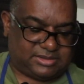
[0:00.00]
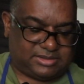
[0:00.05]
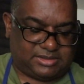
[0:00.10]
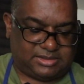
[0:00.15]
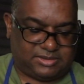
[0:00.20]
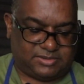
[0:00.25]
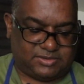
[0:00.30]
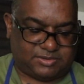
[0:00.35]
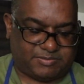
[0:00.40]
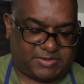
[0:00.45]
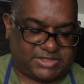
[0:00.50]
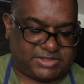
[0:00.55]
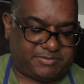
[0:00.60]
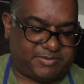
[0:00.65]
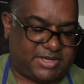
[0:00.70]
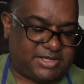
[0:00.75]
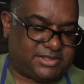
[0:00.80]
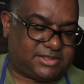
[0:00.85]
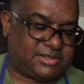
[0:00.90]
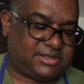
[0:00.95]
Use my
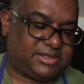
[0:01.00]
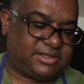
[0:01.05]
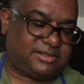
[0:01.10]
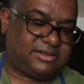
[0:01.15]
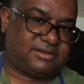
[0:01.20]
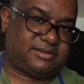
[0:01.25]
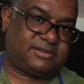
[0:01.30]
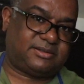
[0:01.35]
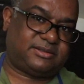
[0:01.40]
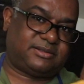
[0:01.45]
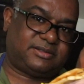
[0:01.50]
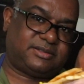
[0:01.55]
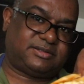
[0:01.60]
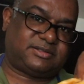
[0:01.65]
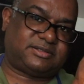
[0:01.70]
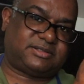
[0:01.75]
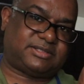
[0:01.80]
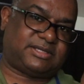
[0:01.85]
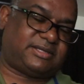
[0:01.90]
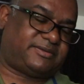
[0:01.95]
spatula
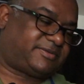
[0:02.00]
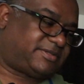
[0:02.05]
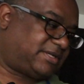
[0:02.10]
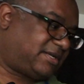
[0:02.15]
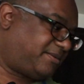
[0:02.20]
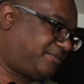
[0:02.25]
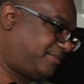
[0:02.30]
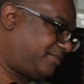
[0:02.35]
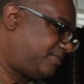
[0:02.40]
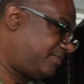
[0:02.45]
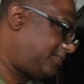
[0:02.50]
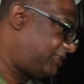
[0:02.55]
to lift it up.